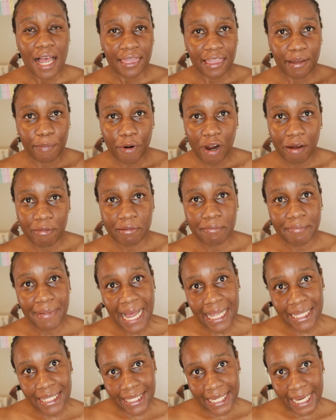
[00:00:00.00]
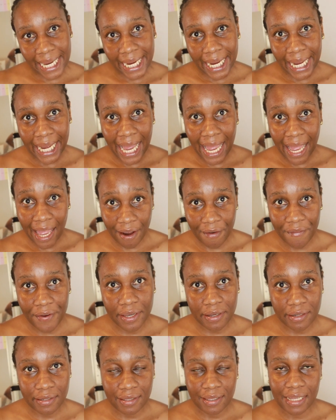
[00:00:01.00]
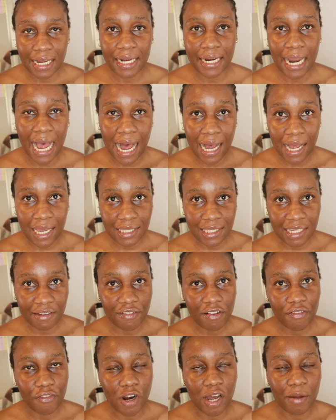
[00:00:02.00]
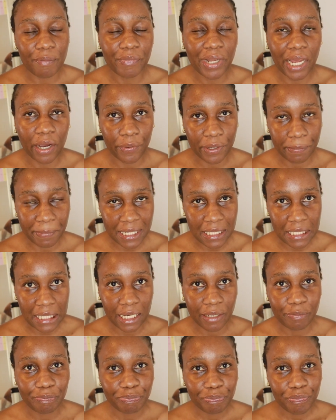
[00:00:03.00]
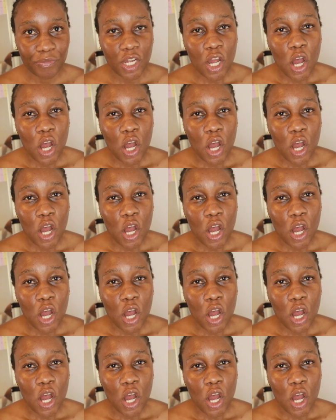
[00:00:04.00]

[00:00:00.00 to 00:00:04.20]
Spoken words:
the problematic areas that I suffer from, like with my skin.